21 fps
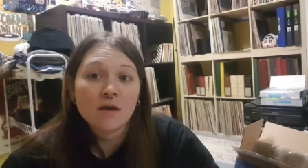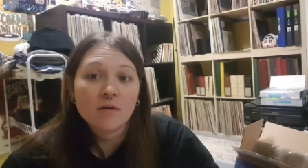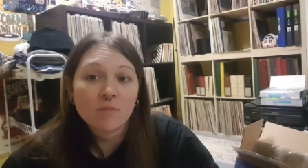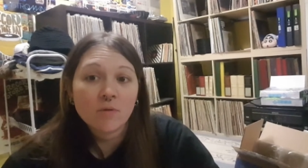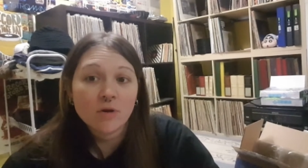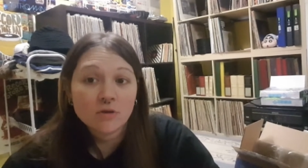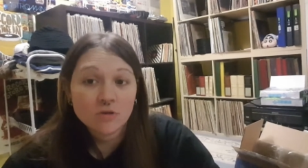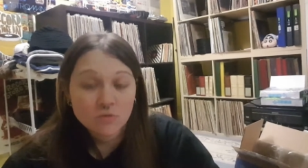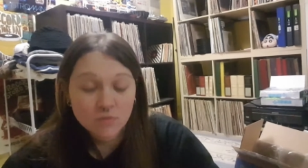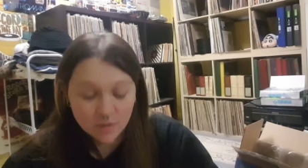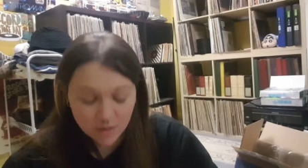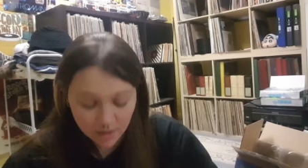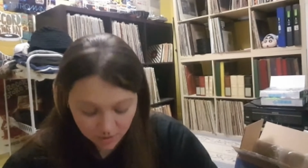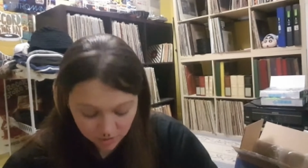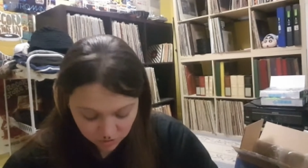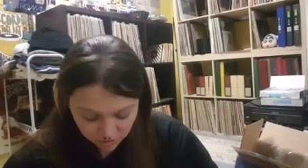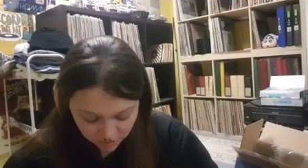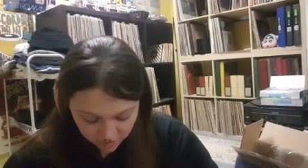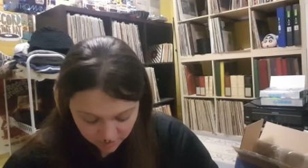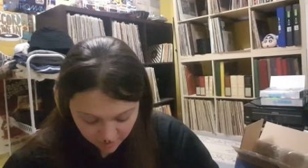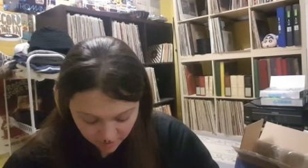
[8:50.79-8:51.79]
That way you can
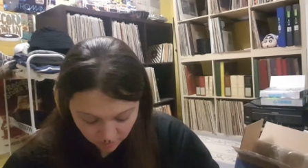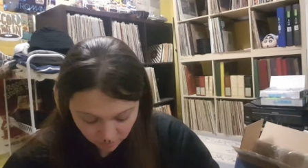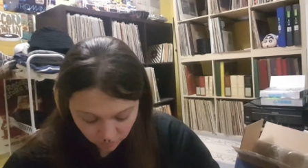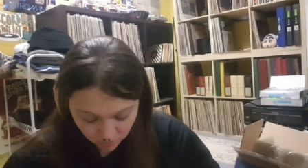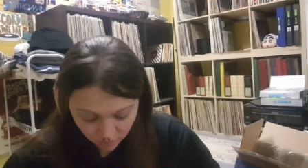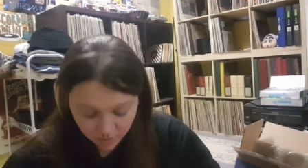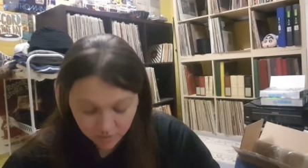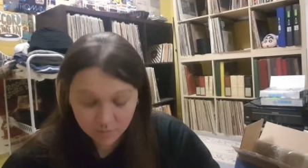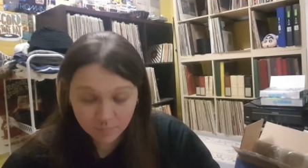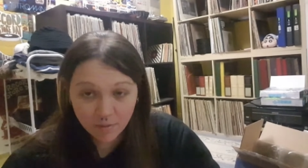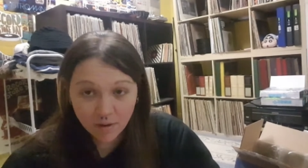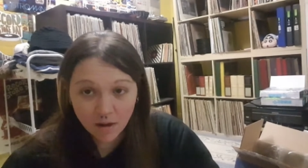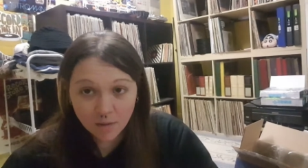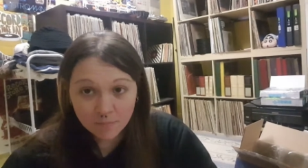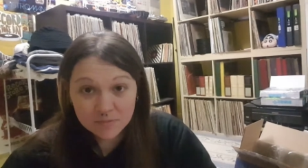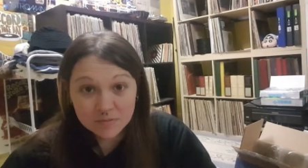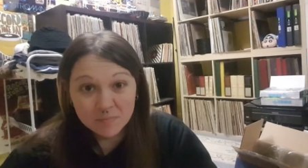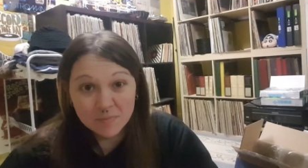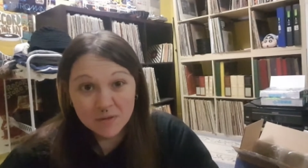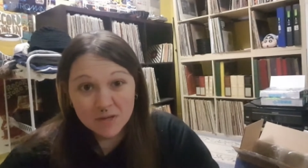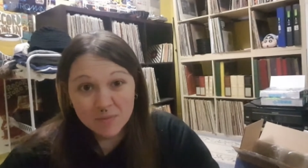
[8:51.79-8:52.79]
actually take a look at the
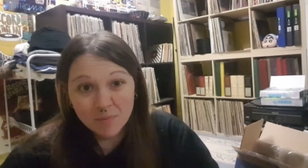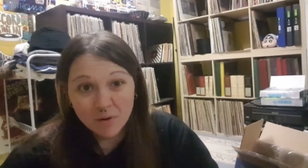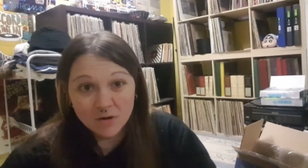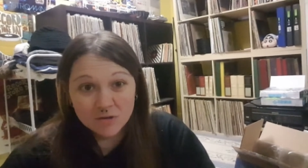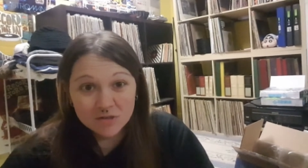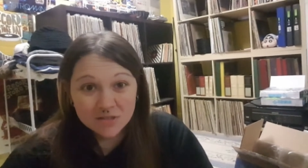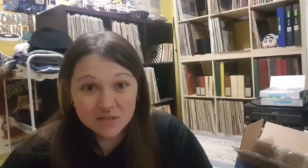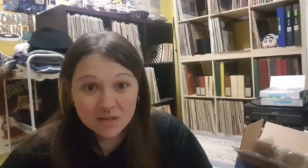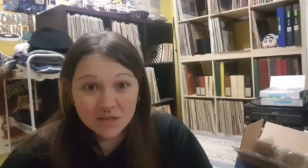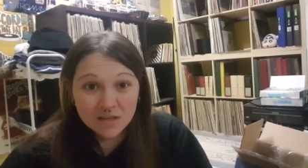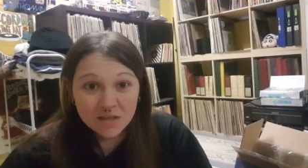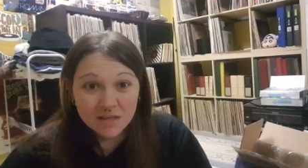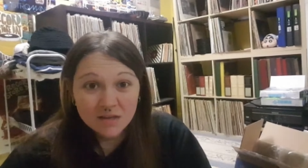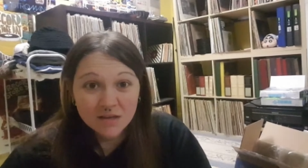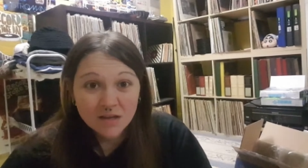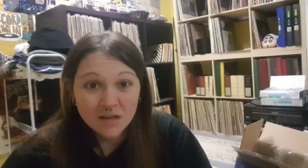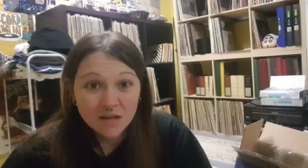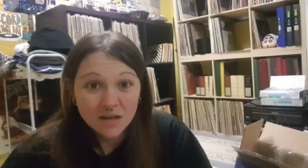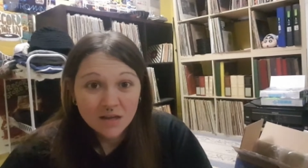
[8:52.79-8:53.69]
pops. Me, personally,